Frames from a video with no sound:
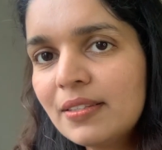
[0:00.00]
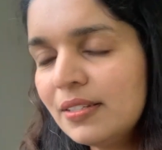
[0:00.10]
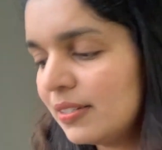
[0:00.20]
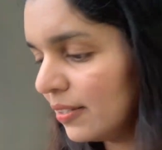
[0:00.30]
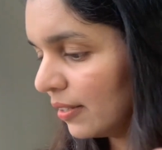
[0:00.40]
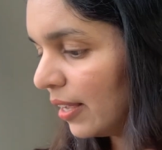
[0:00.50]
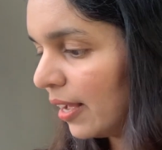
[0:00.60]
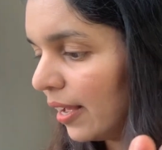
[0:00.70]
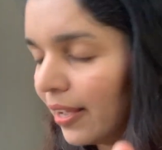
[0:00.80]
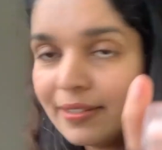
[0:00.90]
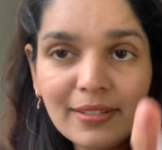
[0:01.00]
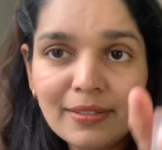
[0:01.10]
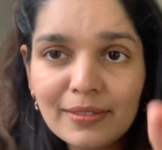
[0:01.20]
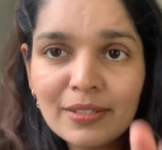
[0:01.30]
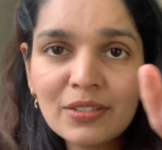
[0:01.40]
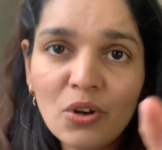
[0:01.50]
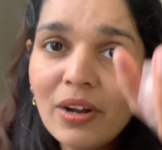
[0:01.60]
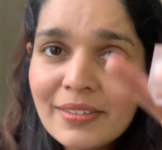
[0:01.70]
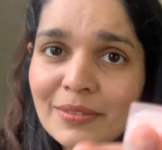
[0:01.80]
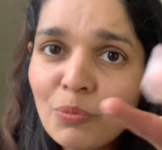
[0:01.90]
this has, it's